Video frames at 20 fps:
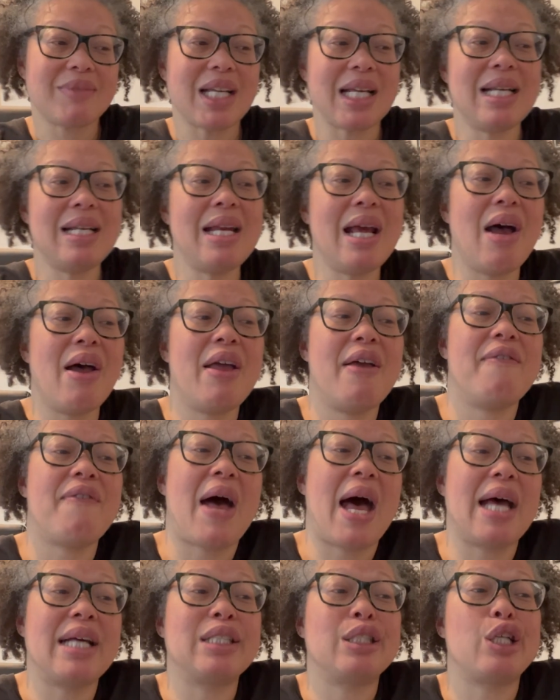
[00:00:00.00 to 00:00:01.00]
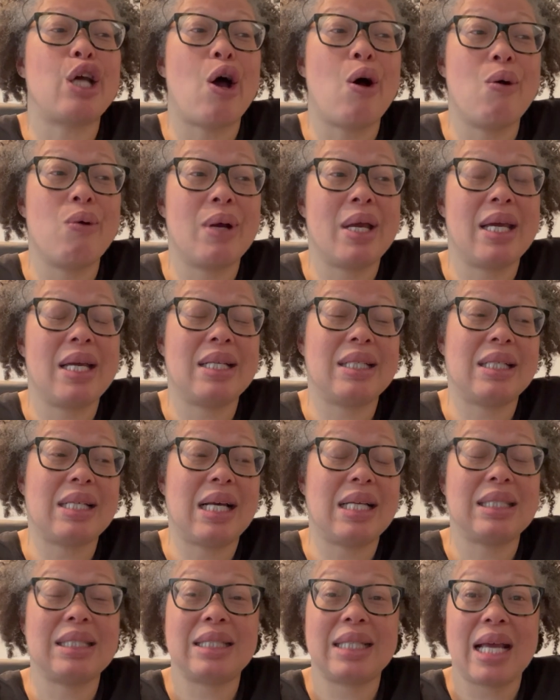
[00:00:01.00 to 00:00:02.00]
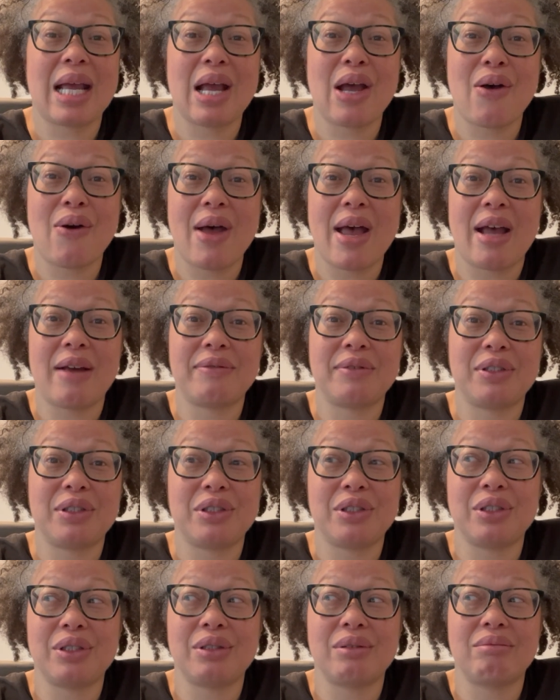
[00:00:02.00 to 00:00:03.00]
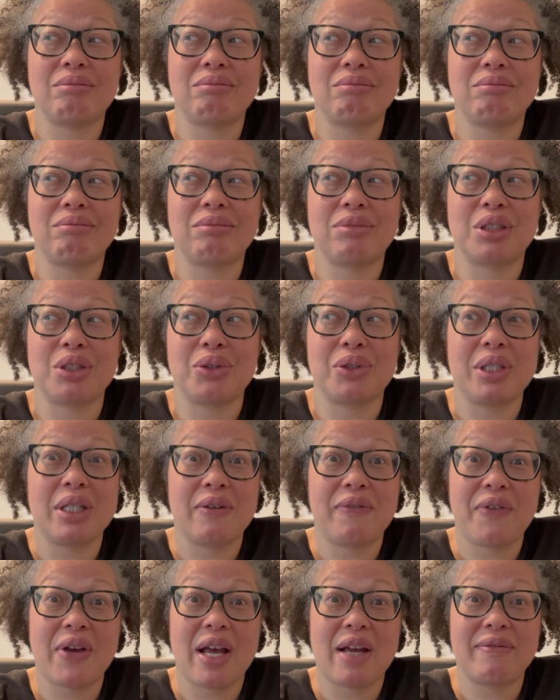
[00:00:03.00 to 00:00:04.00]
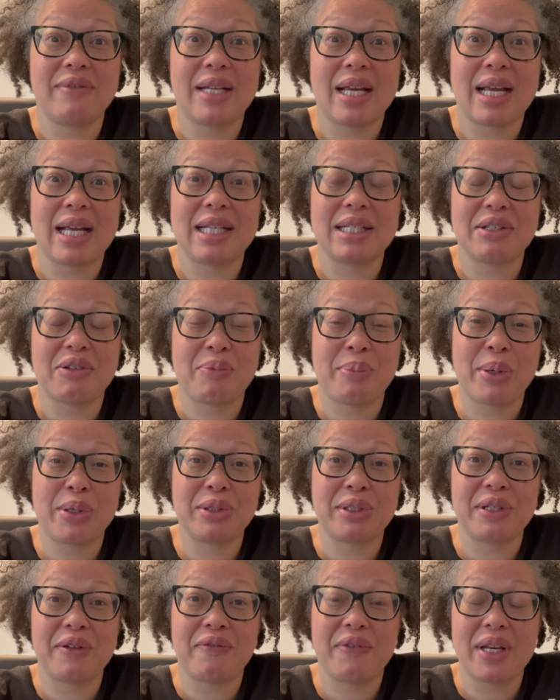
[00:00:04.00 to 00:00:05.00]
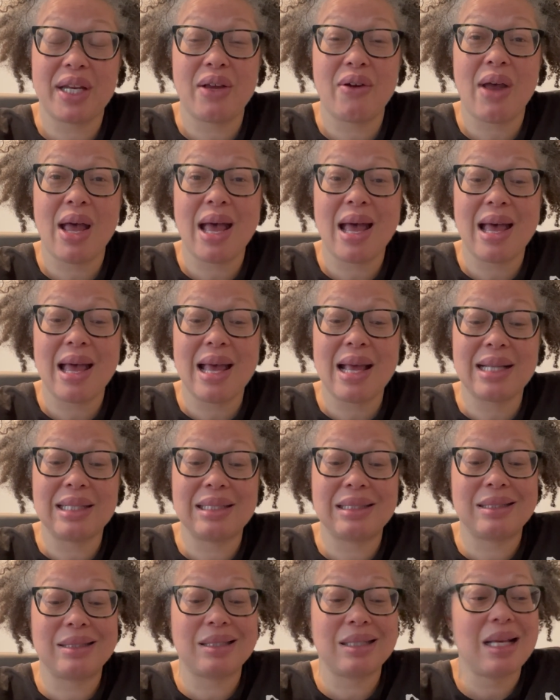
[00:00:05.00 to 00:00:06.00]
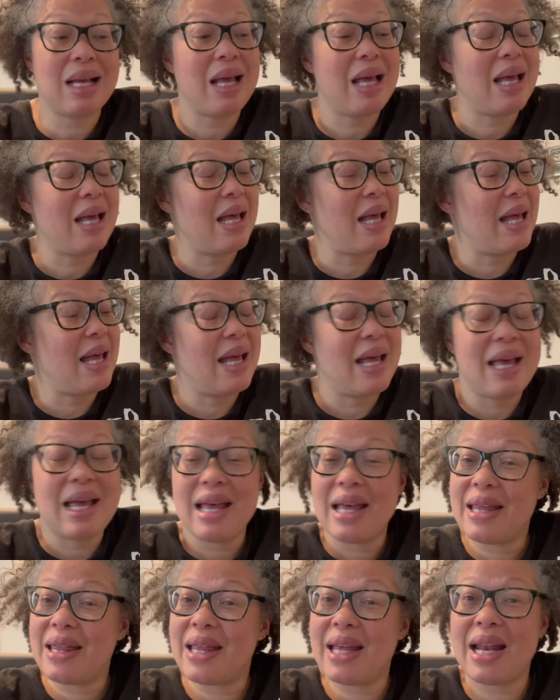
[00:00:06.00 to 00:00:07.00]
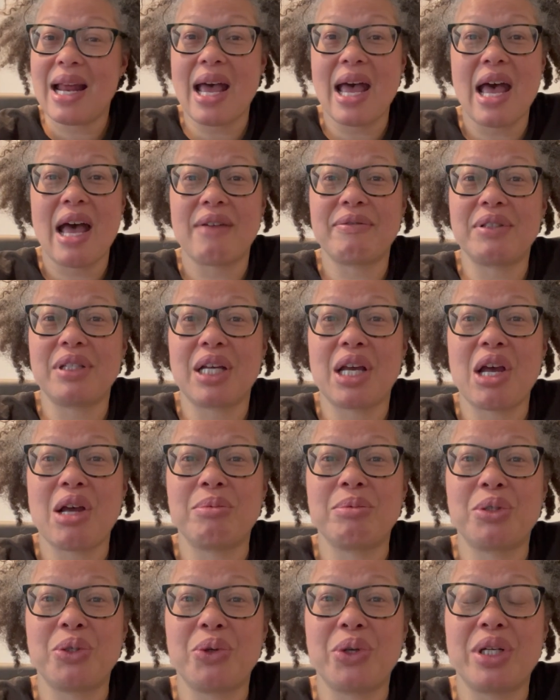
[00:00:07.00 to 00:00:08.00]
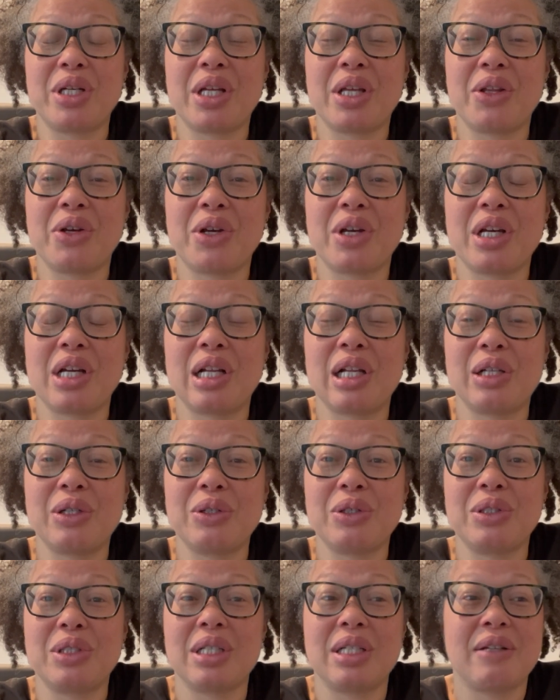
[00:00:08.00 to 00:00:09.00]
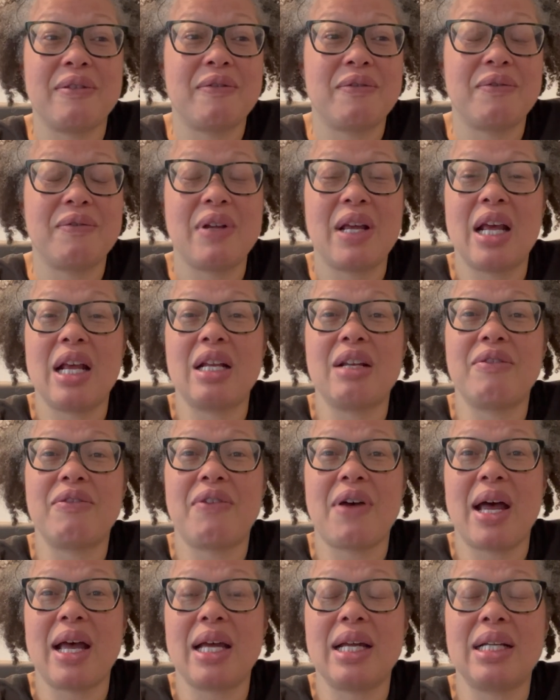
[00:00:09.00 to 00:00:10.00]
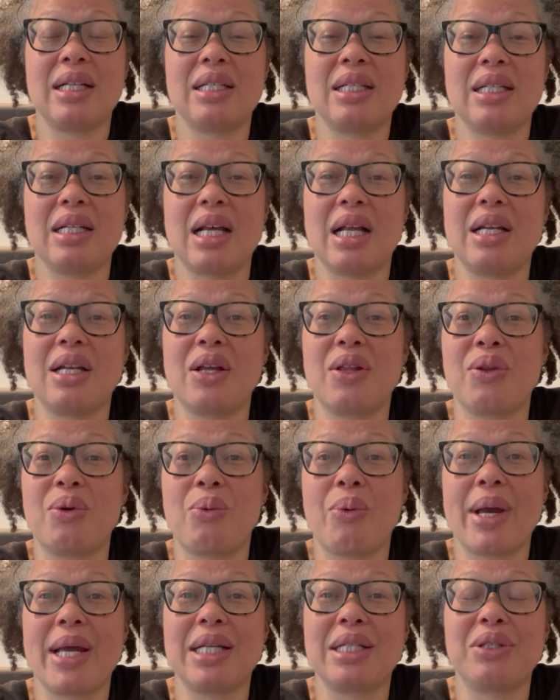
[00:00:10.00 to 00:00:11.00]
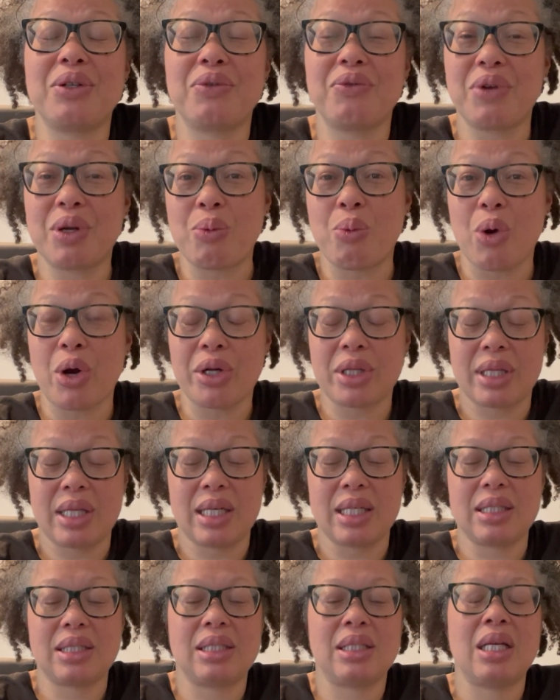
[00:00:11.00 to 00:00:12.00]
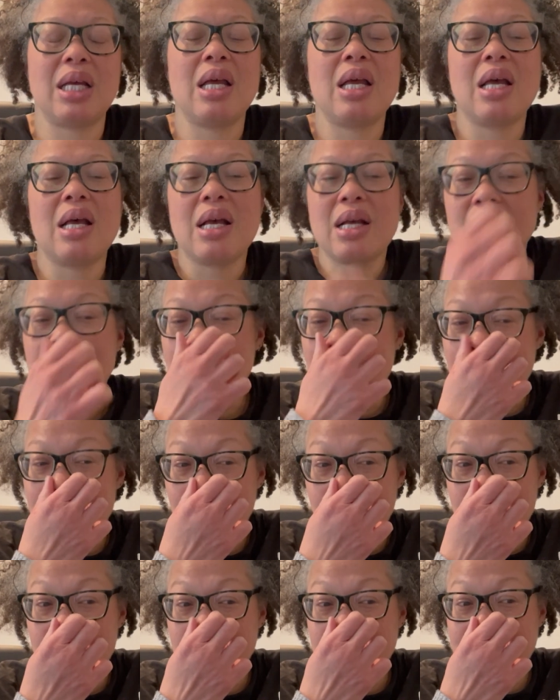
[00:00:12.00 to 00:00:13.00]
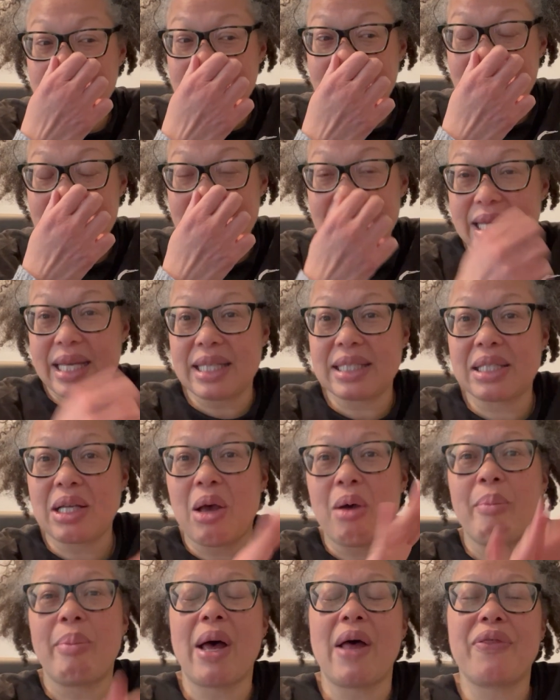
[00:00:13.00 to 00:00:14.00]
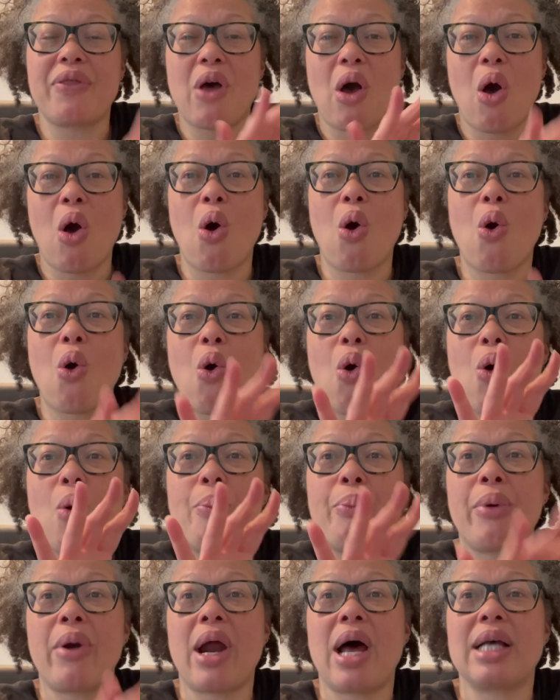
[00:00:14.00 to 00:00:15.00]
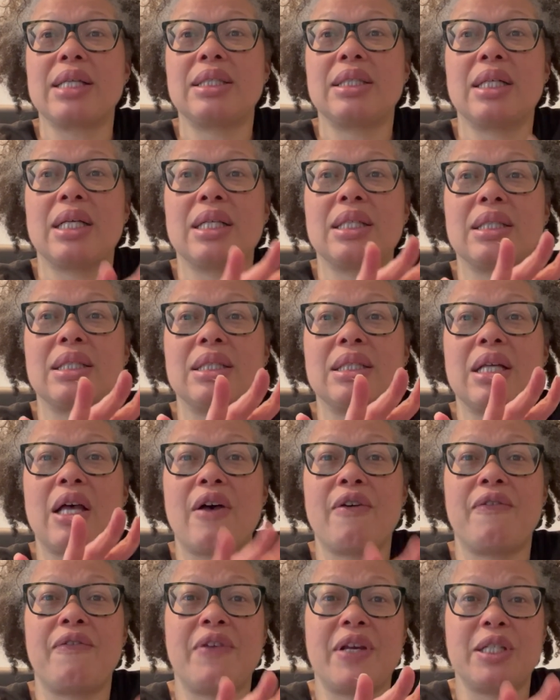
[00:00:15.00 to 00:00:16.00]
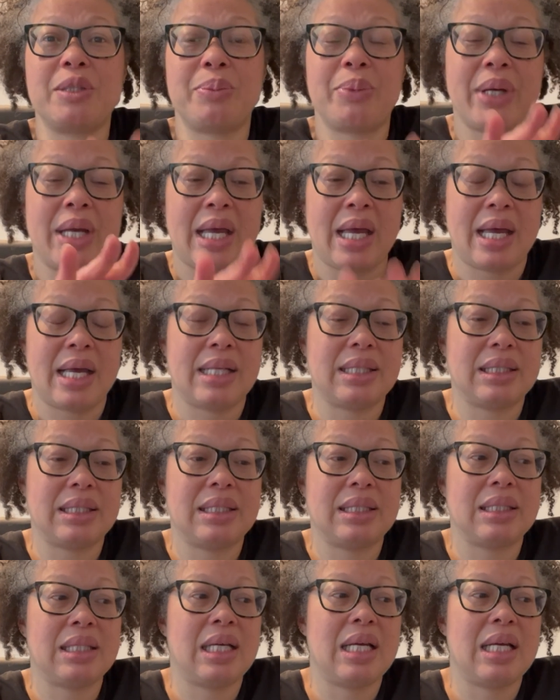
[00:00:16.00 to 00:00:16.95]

Now, if I don't get a sale after 3 to 5 days of posting video ads, then I have to come to another conclusion and find another way to rework this. So I will say this about the whole process of Facebook ads.